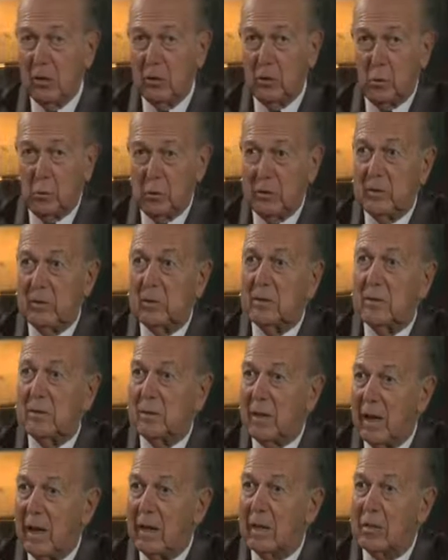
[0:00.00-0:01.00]
So we
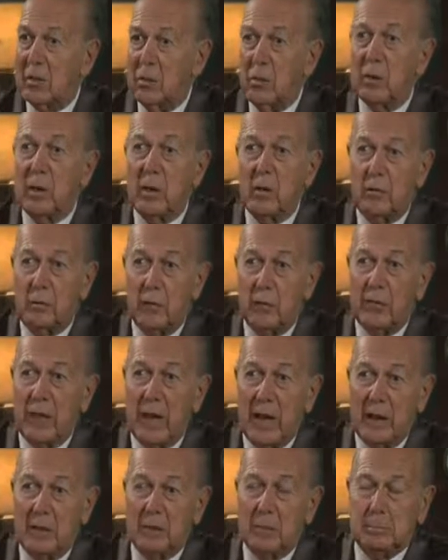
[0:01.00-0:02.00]
start looking for
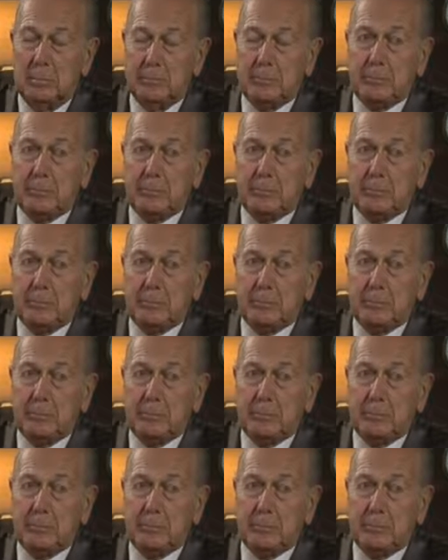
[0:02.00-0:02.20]
that.